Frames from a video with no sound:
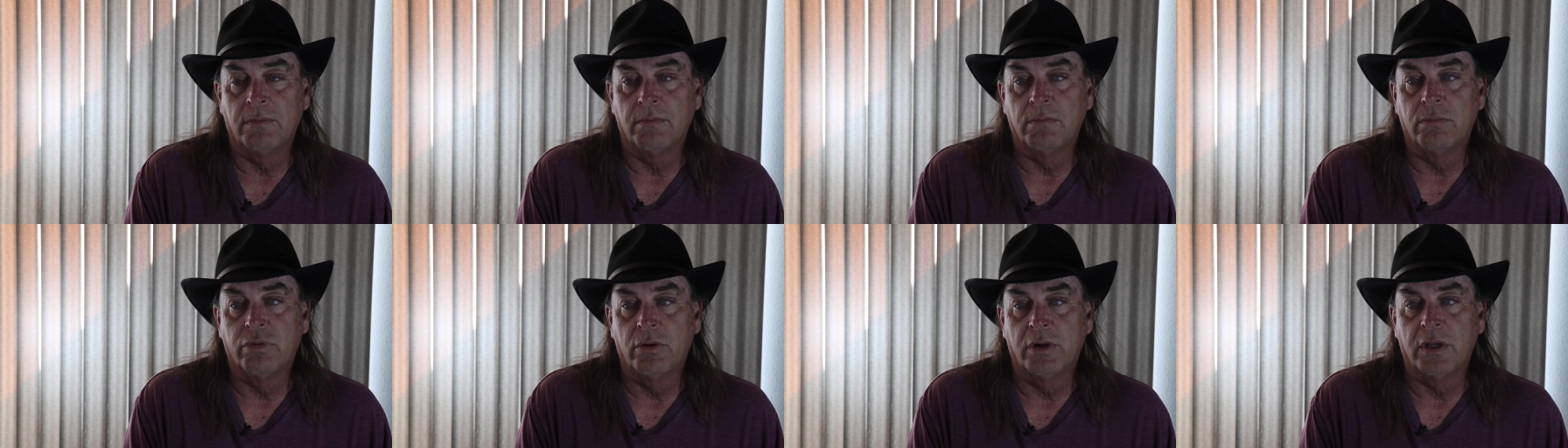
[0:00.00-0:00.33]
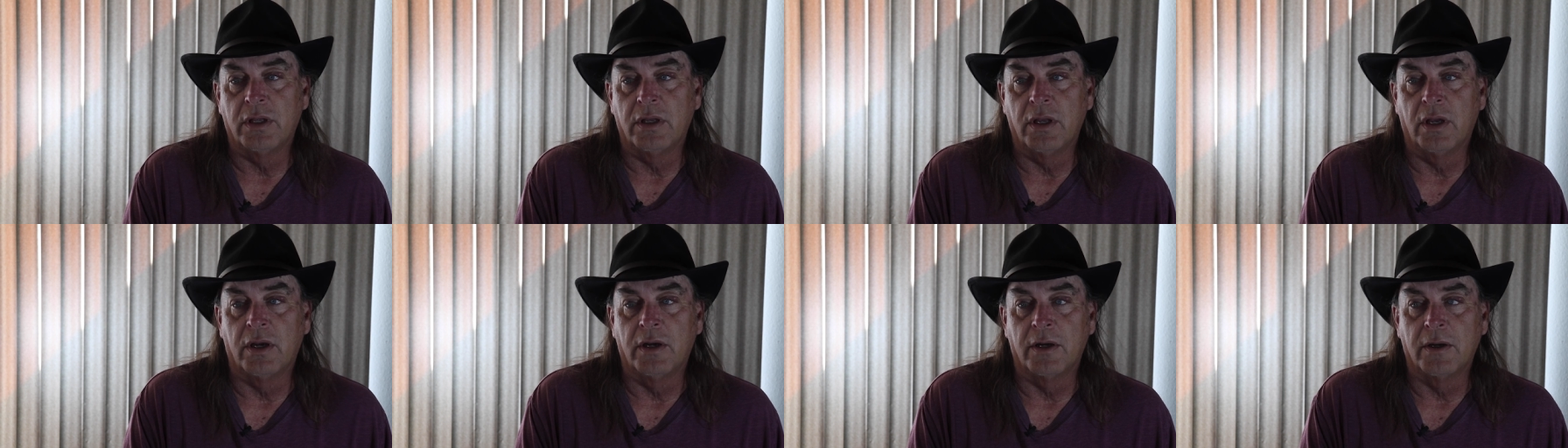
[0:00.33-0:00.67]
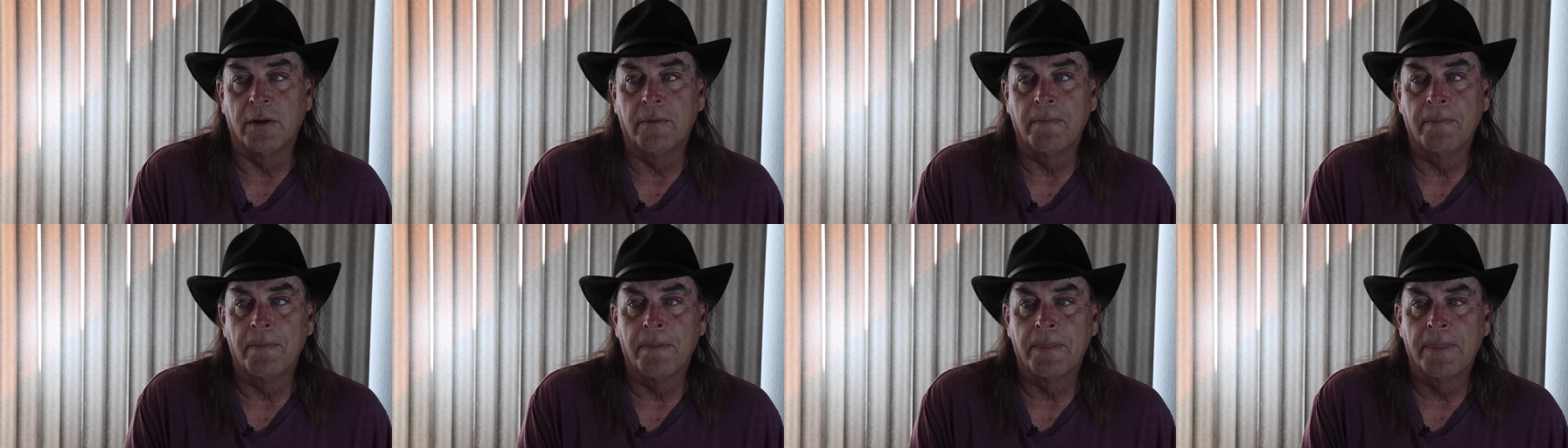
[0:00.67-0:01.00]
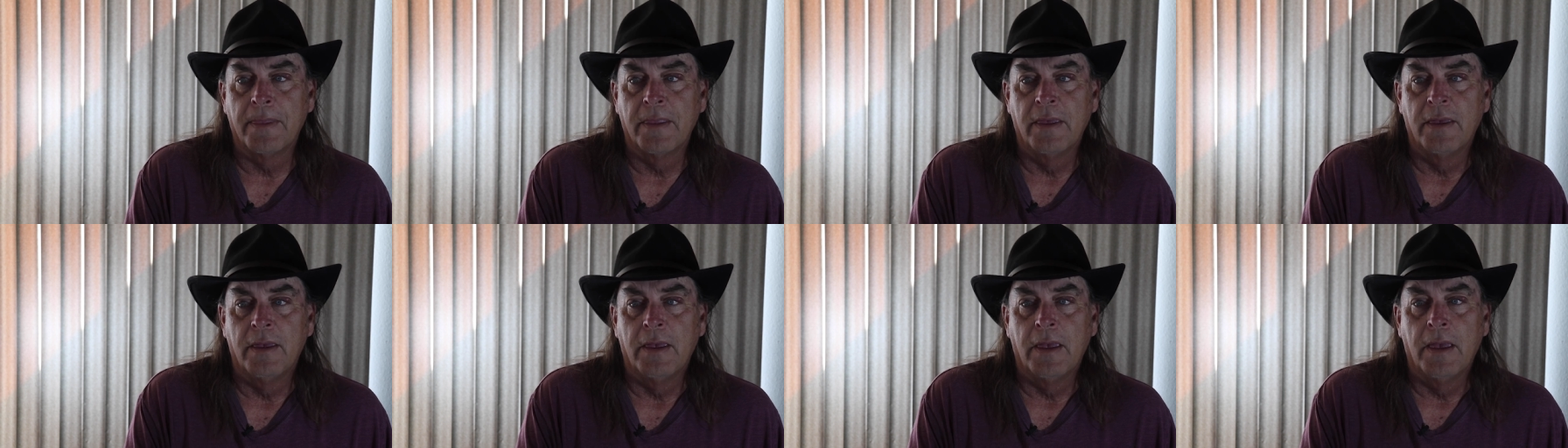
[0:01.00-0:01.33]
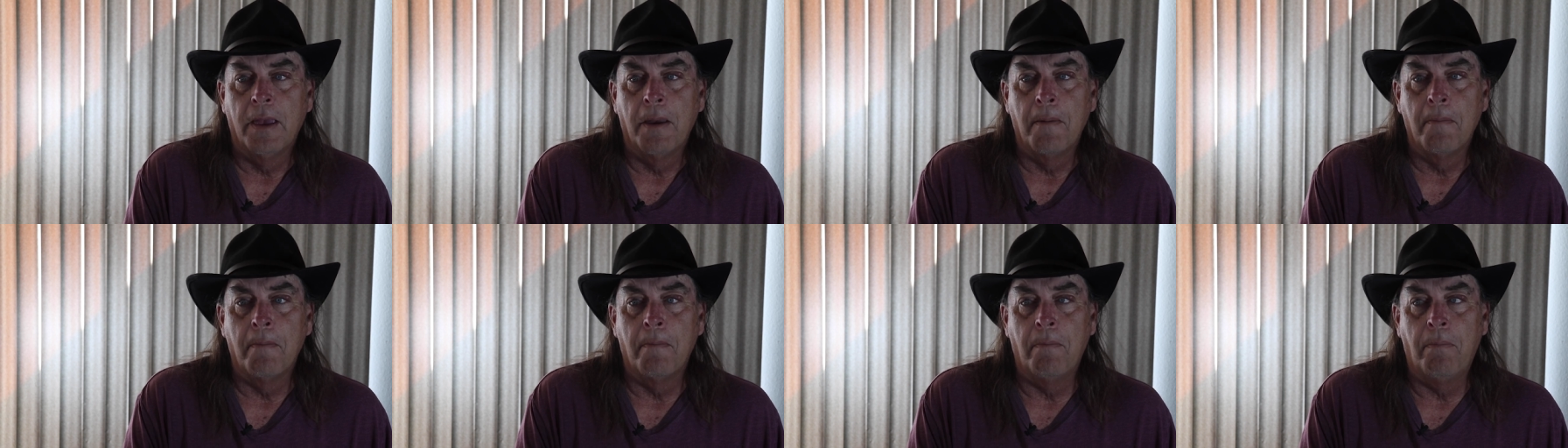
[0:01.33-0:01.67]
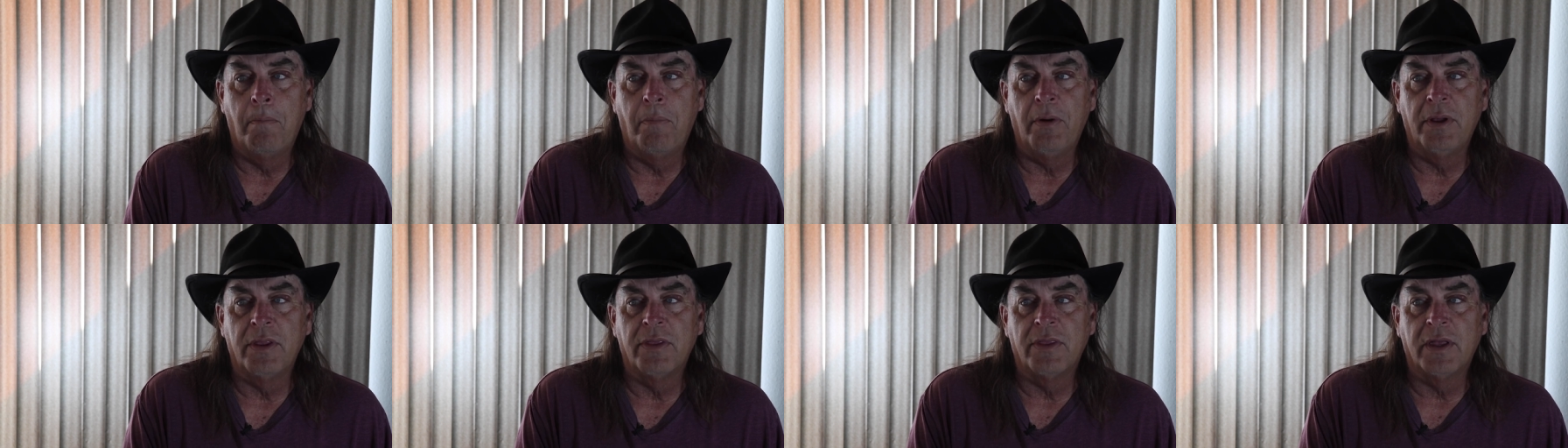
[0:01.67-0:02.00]
I'm pretty young,
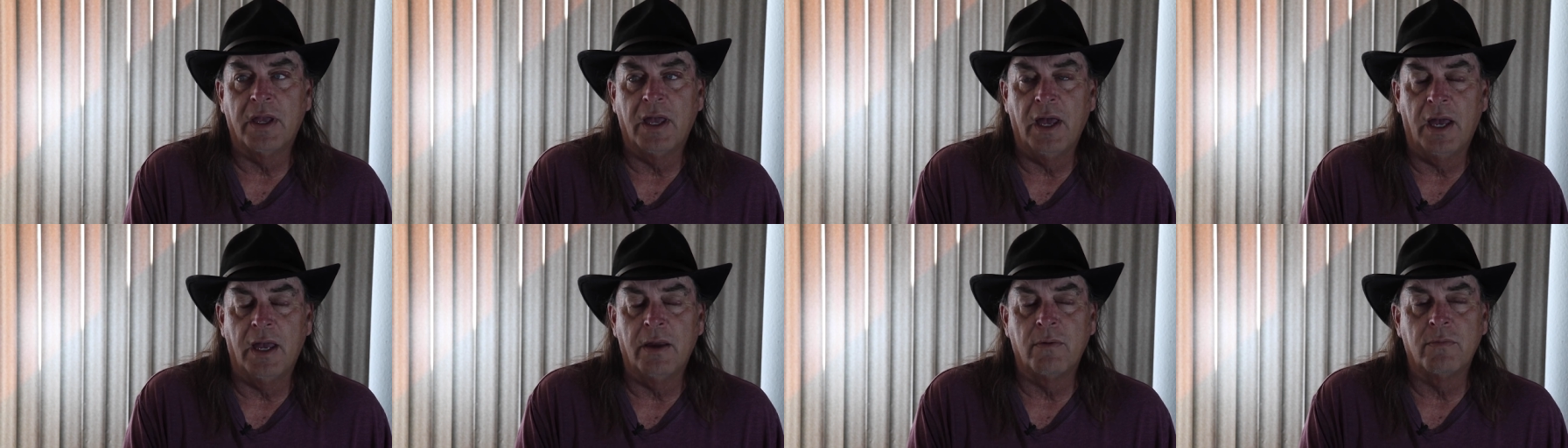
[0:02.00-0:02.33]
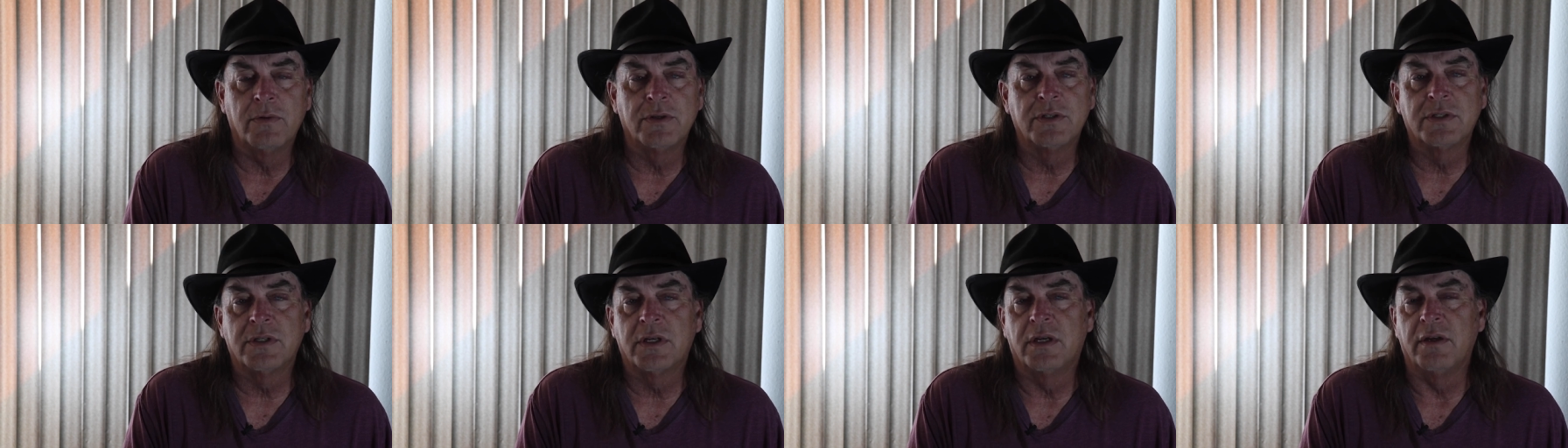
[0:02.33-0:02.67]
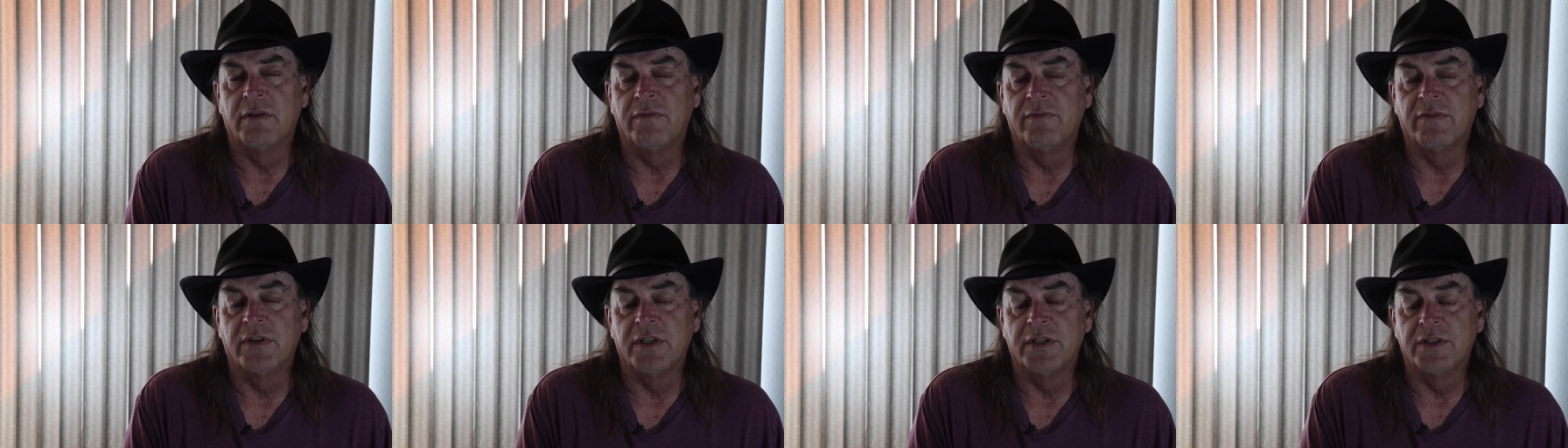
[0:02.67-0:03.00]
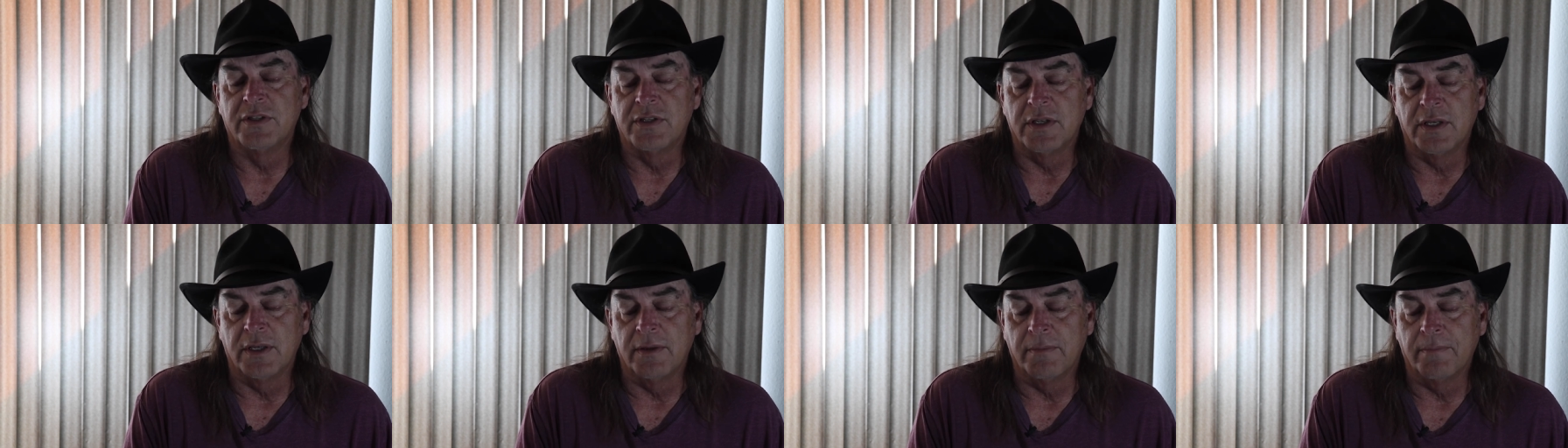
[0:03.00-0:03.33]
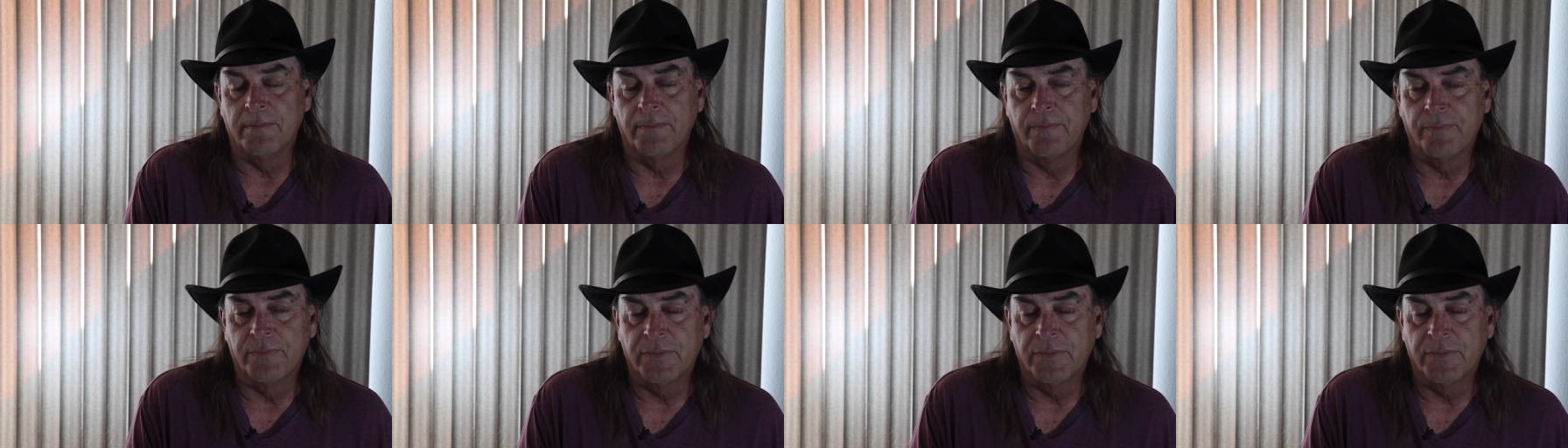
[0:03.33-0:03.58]
but the guy was convincing,